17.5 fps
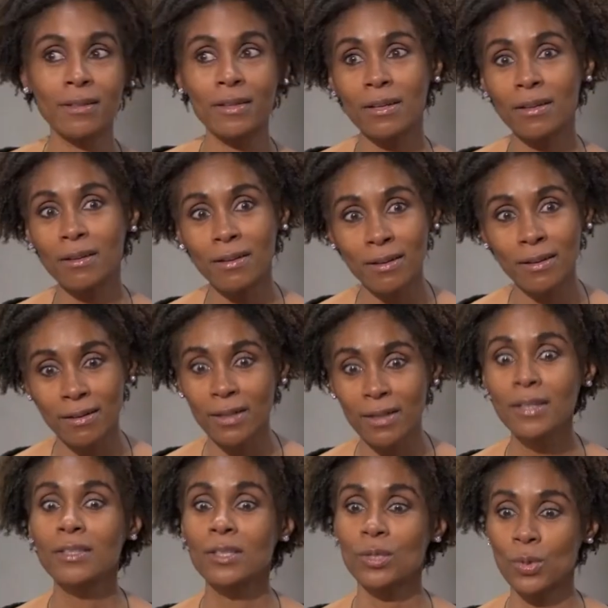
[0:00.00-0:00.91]
like, oh,
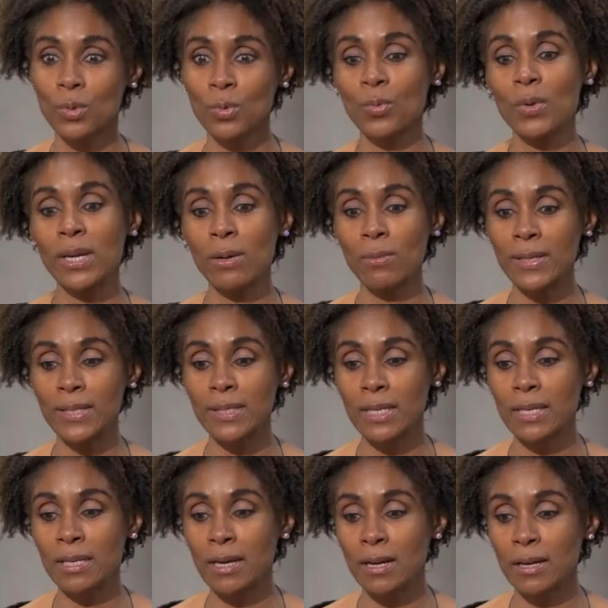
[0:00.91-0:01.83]
this was when I was
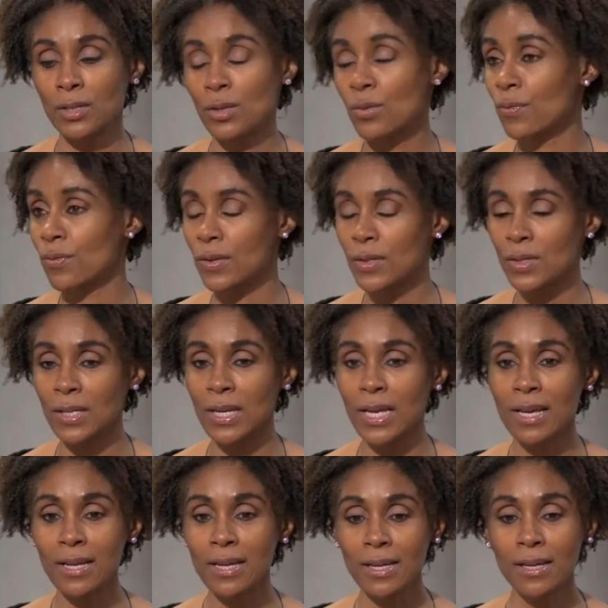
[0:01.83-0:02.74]
in uh,
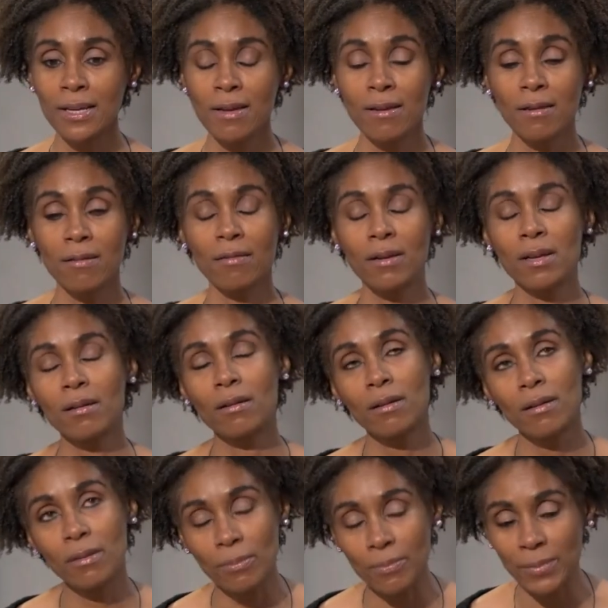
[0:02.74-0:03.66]
university, going,
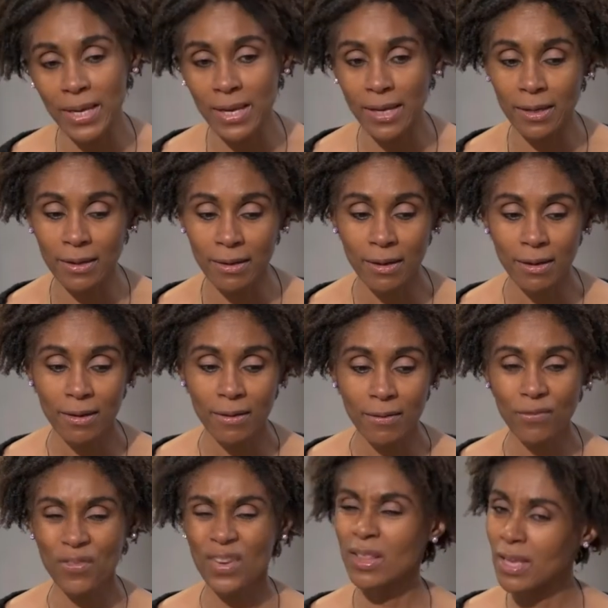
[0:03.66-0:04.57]
oh
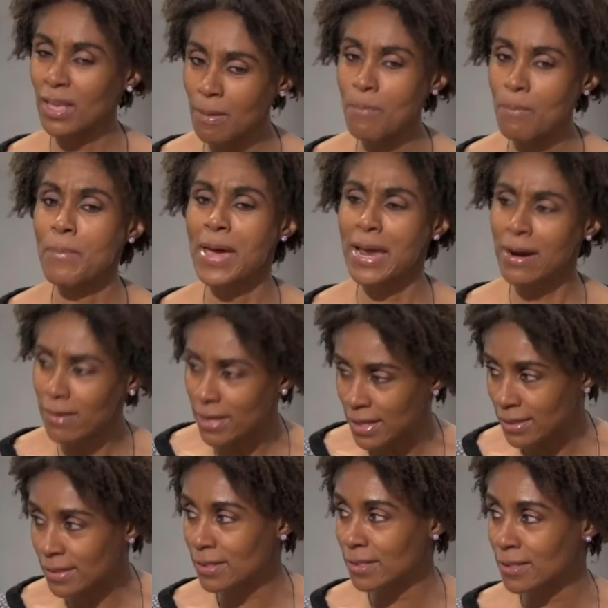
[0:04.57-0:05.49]
man, feeling
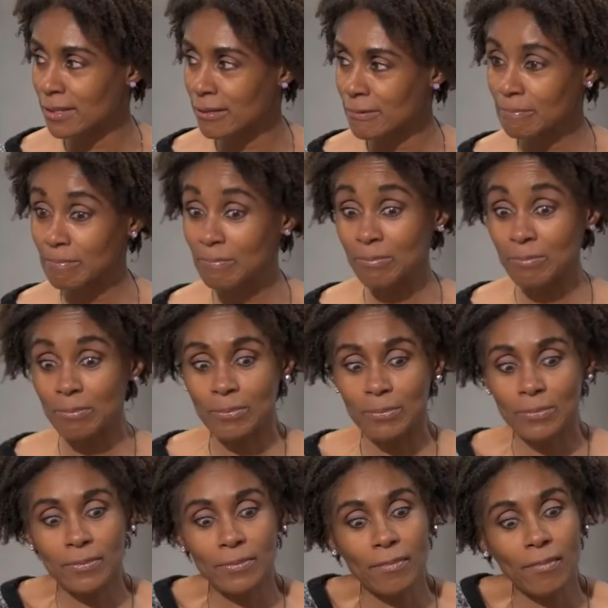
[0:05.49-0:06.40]
embarrassed,
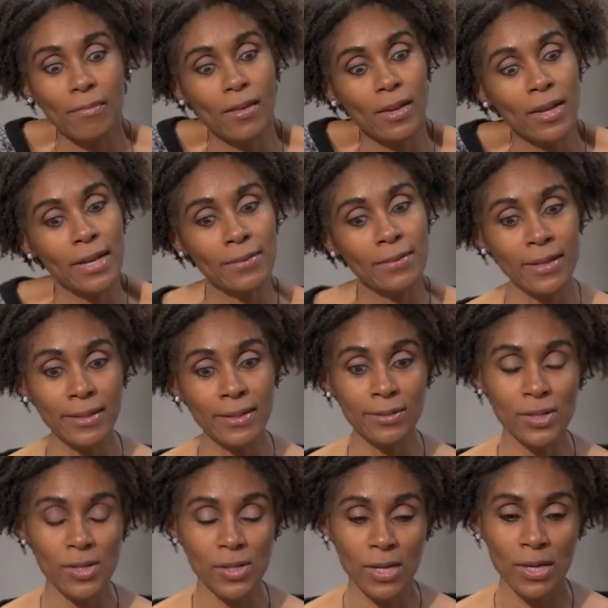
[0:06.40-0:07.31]
and
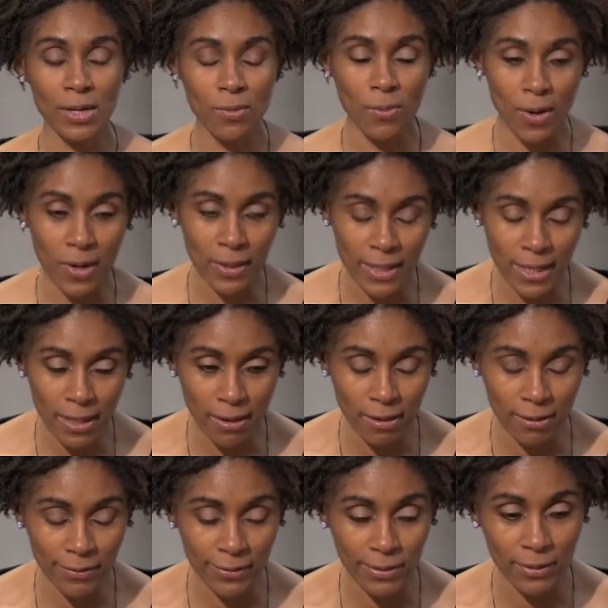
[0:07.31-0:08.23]
then just kind of walking
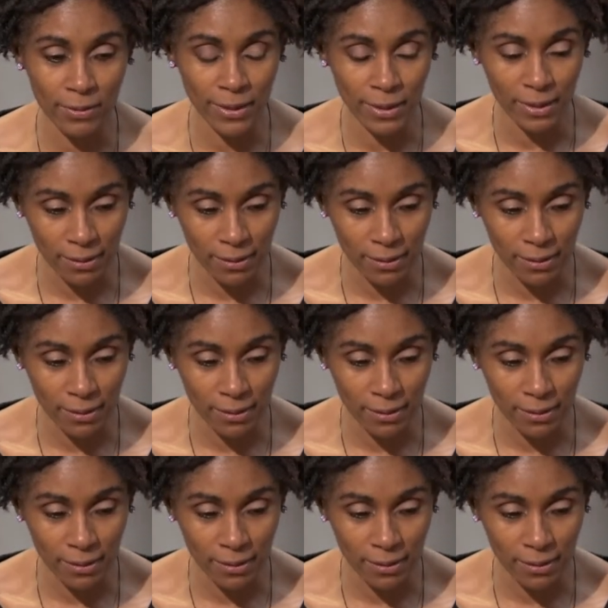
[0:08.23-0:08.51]
off and going,